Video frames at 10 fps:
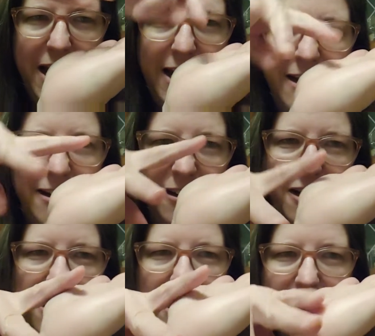And then you'd
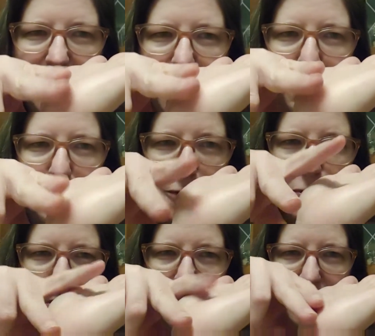cut the
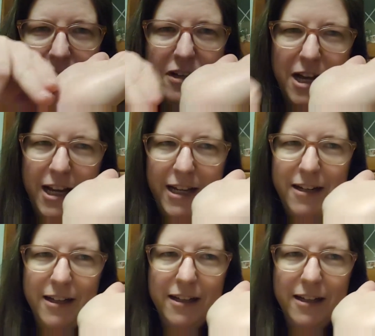folded side.